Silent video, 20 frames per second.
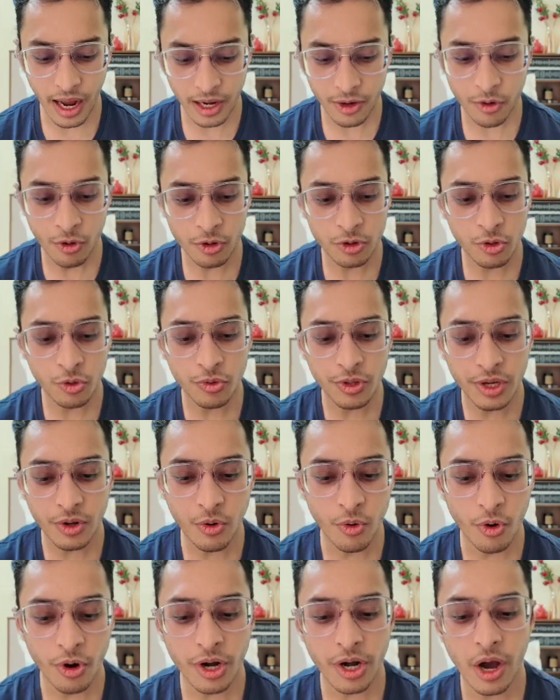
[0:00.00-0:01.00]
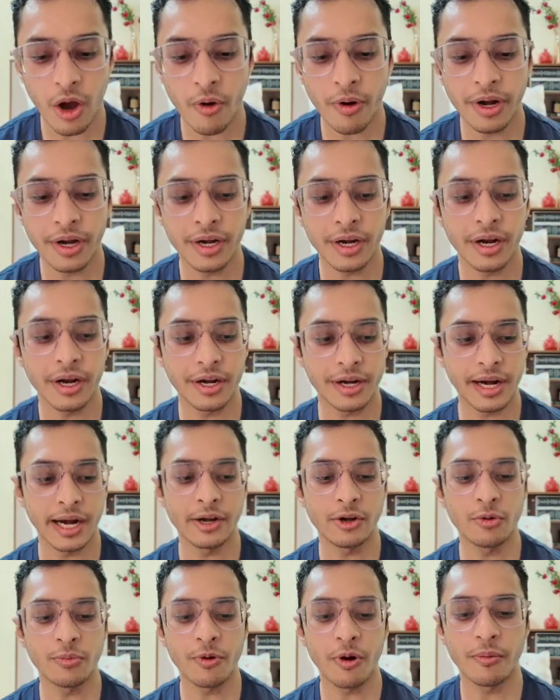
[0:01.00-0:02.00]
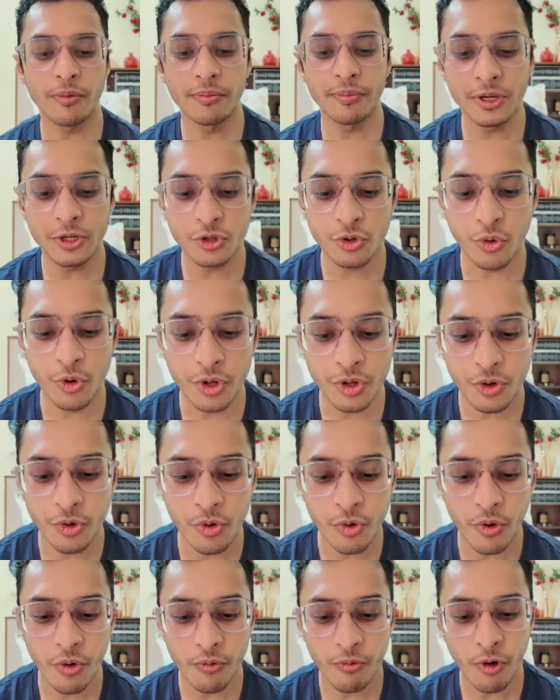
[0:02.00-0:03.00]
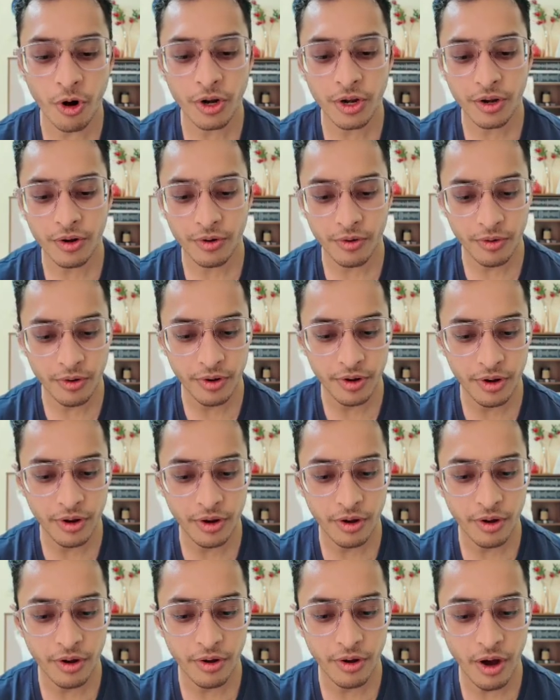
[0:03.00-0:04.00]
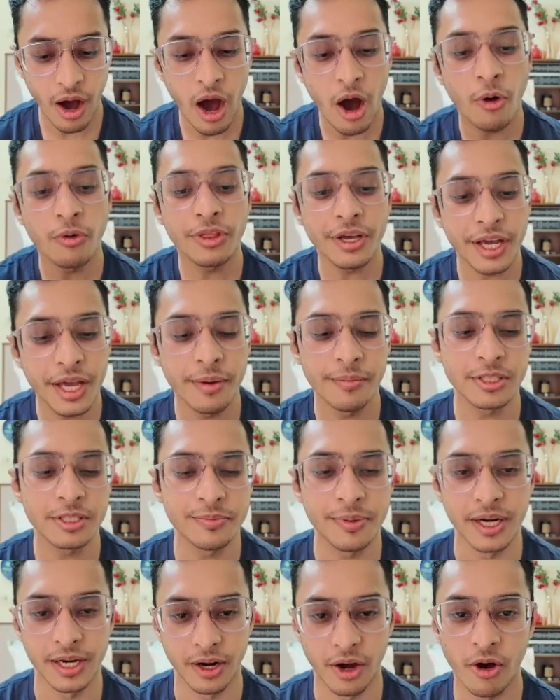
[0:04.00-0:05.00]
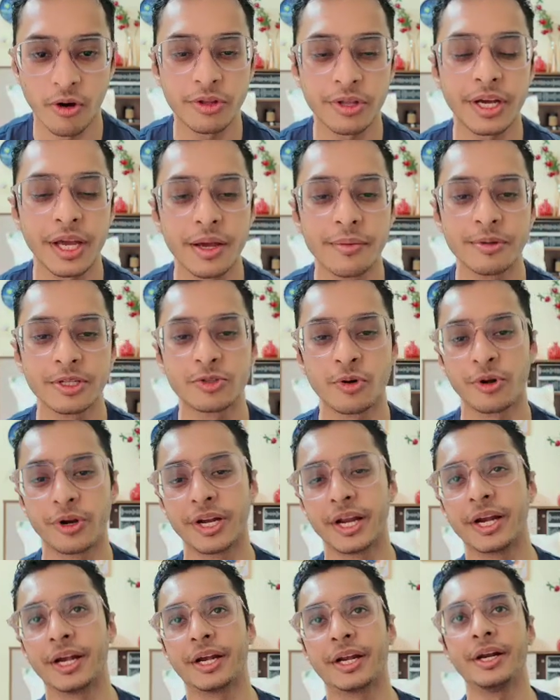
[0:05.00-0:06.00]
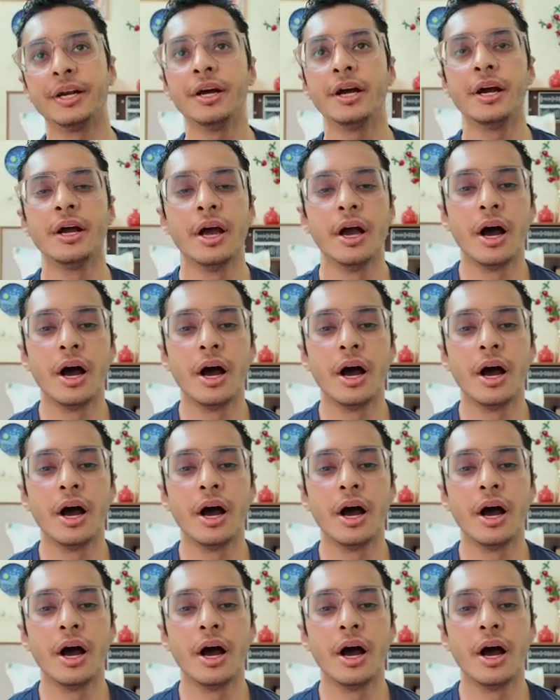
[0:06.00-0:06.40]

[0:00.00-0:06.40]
go through the code now and try to probably show you what how the game is built, how the game is oriented.